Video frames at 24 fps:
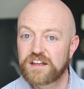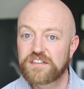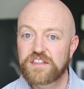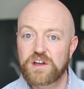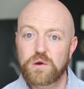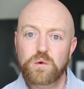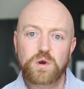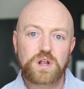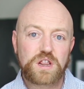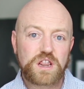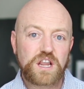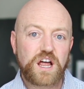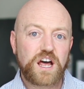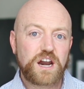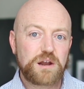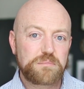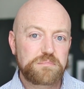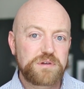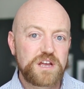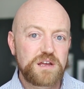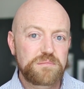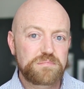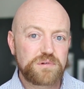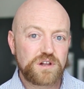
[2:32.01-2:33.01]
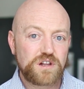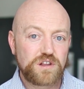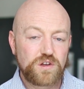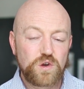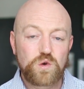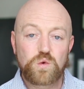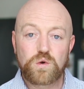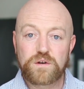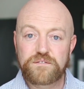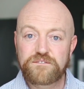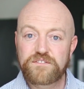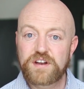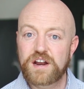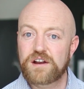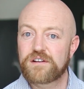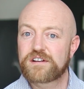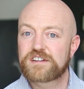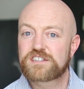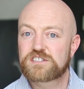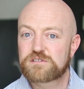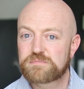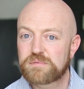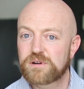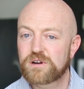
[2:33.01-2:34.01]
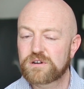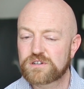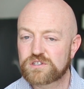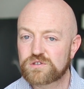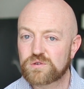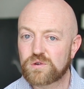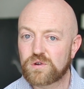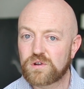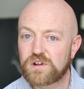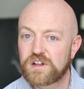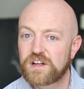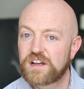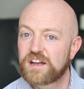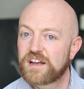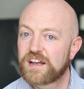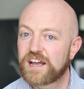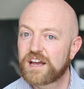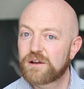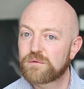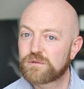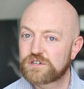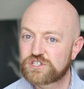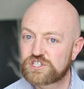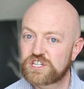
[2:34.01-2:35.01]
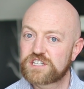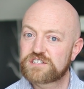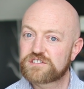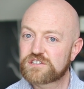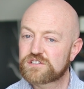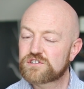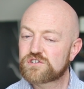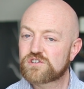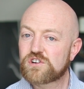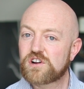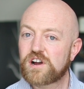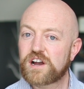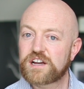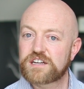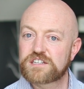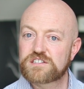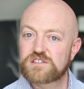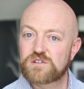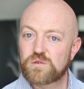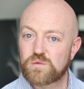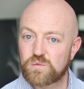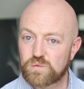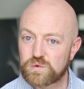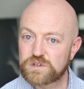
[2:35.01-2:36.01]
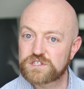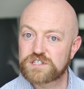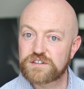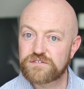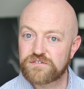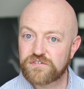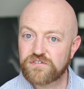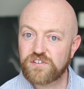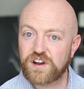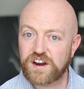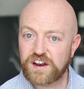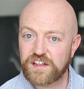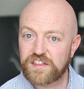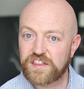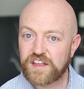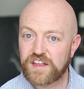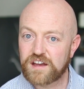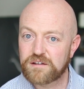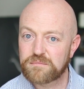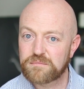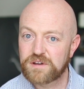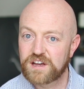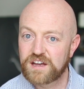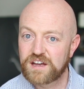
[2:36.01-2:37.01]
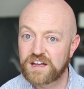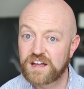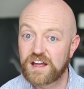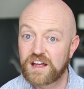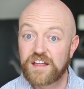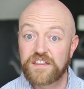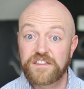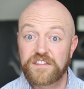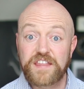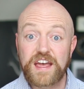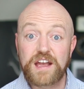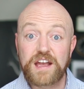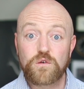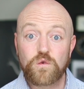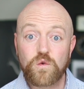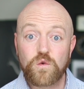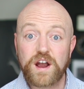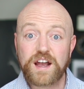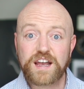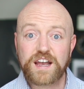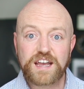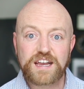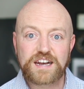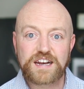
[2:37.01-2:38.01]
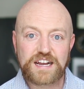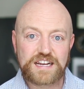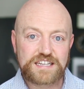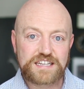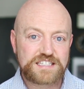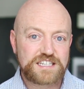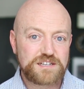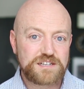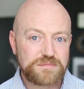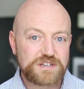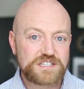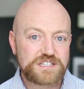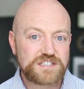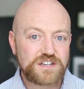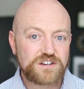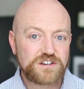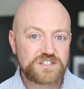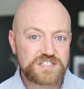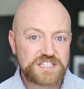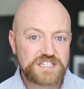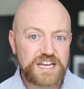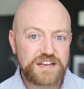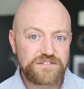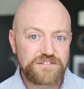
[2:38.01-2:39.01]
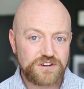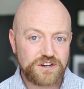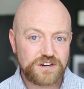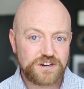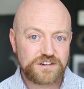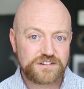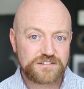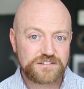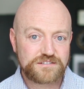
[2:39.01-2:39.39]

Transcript: There were a lot of people who were very spiritual, and when Jesus Christ was in front of them, they recognized him as their Savior.